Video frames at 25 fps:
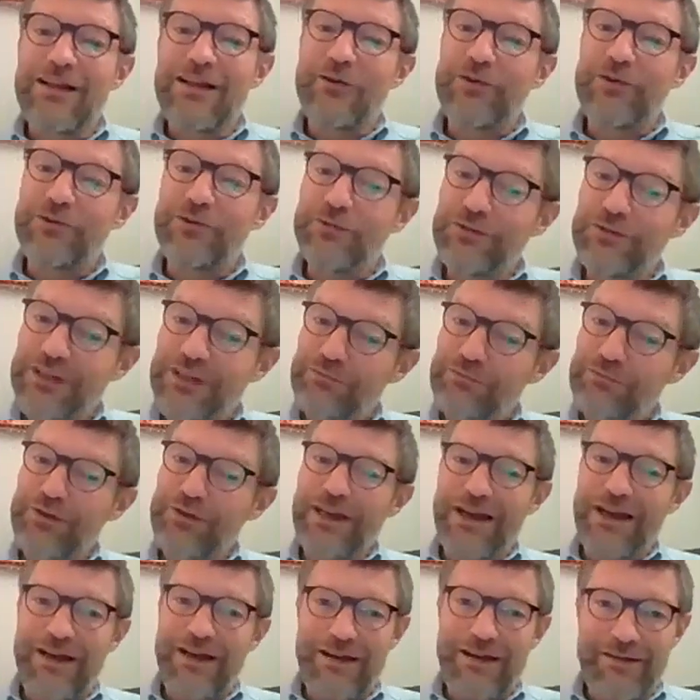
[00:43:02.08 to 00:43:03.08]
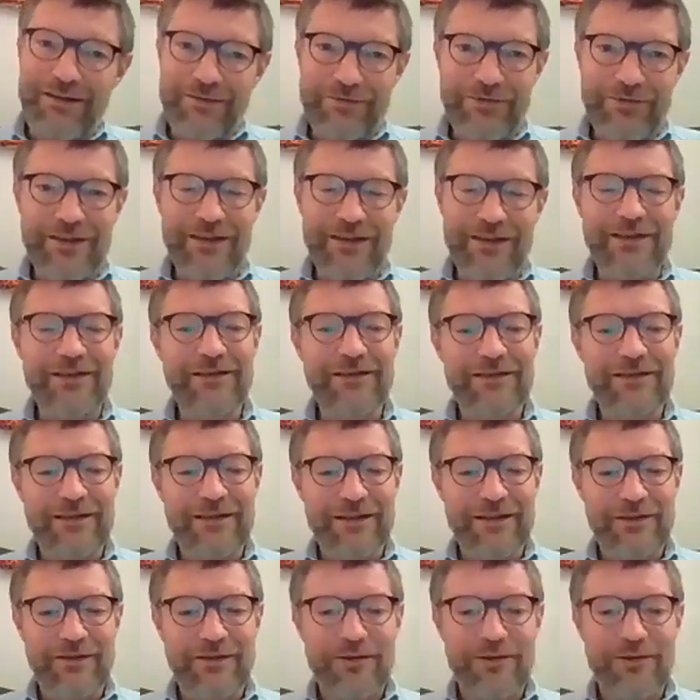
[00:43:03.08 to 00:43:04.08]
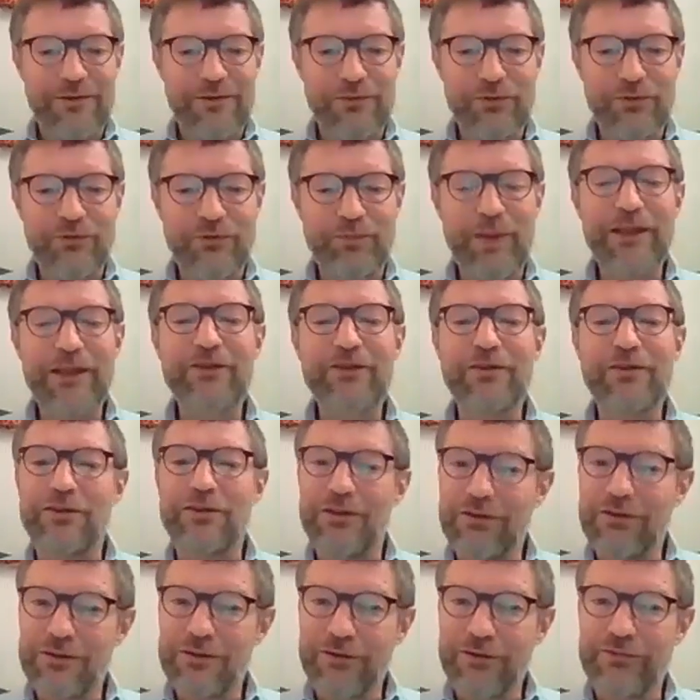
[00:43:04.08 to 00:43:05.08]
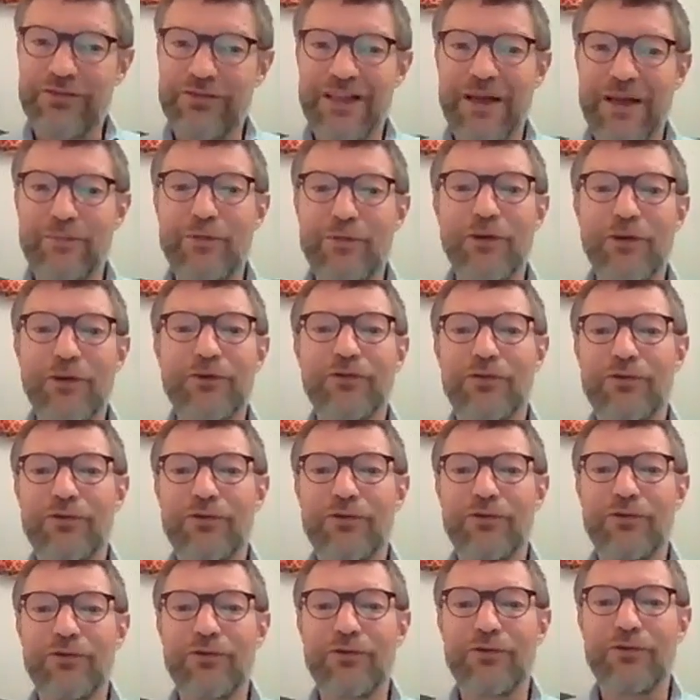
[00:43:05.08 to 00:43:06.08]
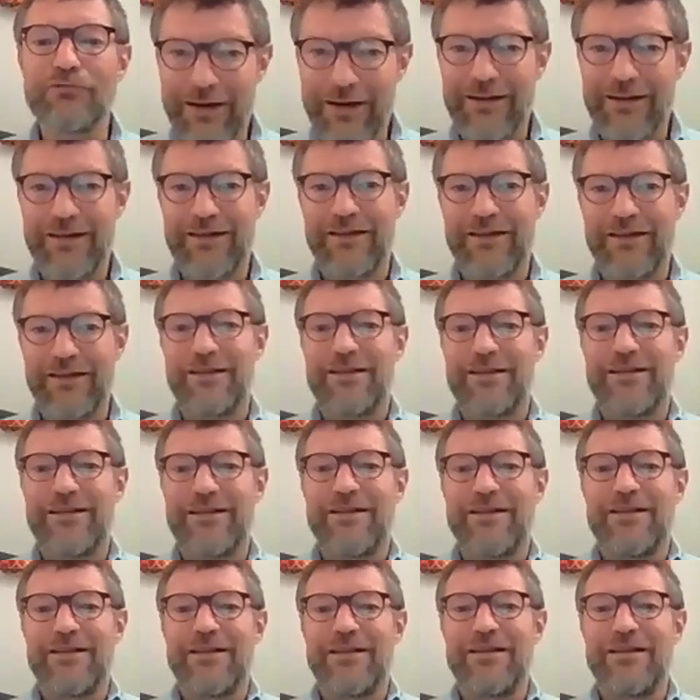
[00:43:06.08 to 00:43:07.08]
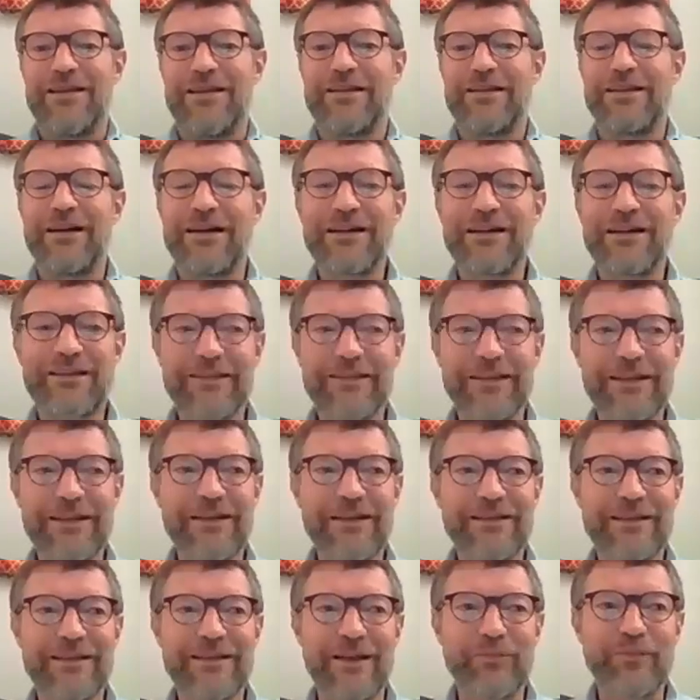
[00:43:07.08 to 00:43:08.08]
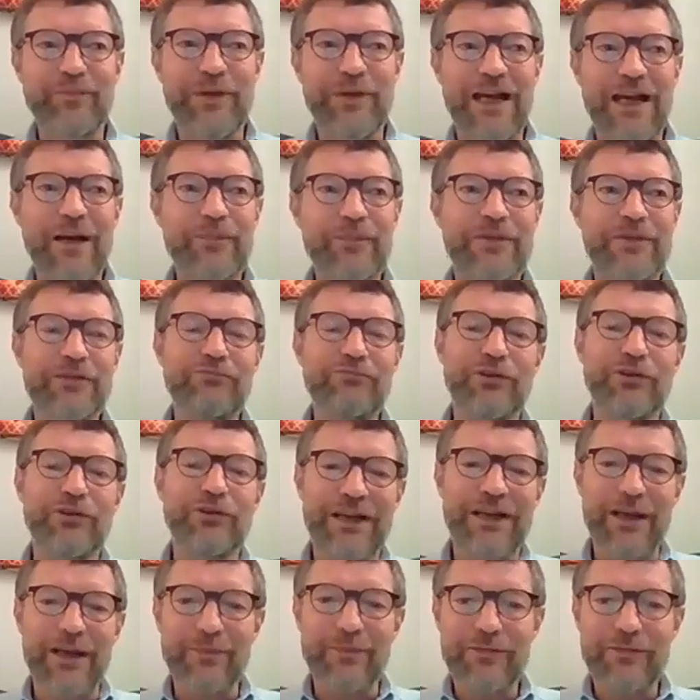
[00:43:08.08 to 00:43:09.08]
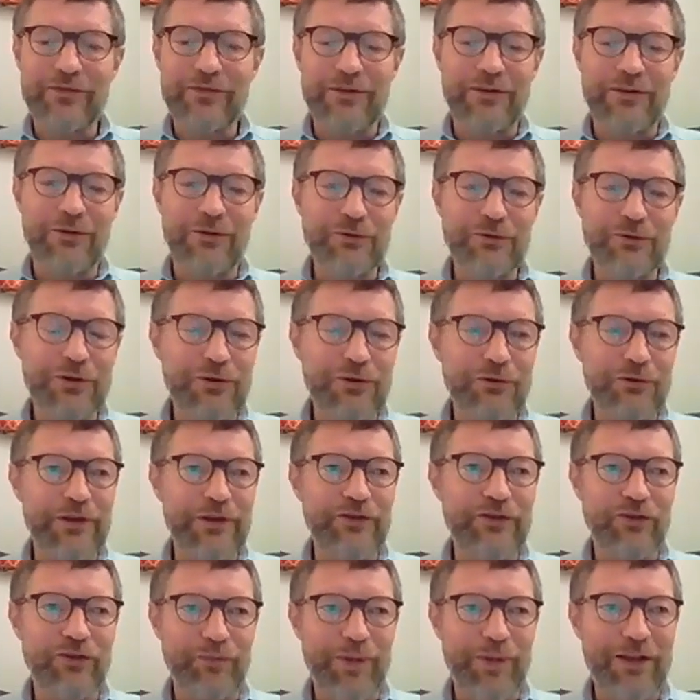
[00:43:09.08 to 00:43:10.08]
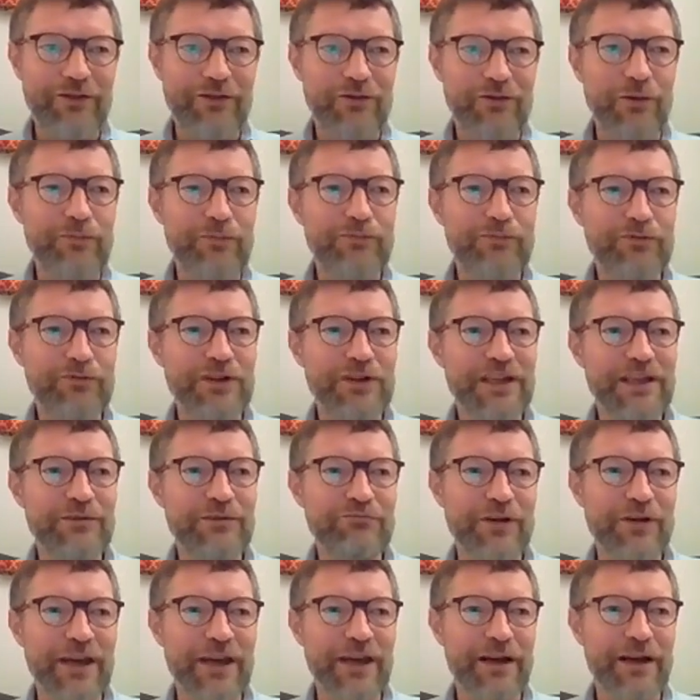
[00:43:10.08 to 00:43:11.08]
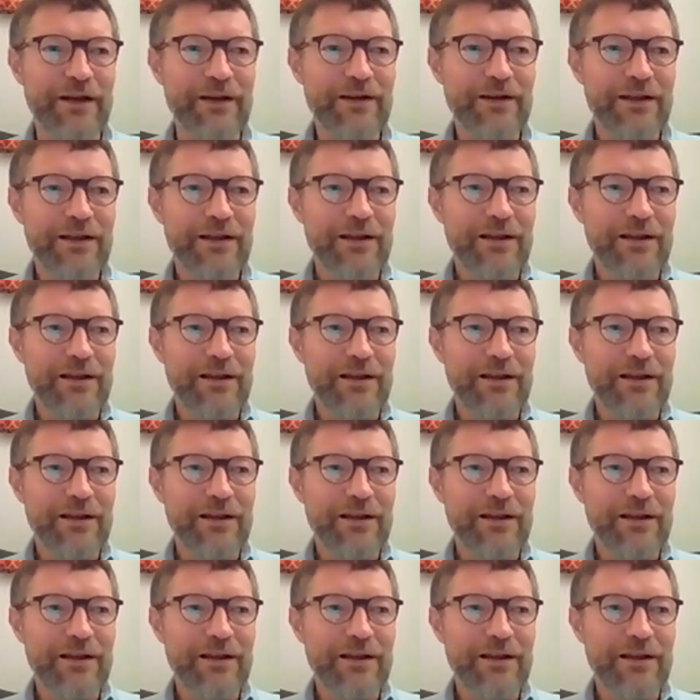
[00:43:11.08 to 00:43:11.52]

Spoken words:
the duty we have is to spend a lot of time on the why. And I think that perhaps there were times long ago in the past, hopefully, where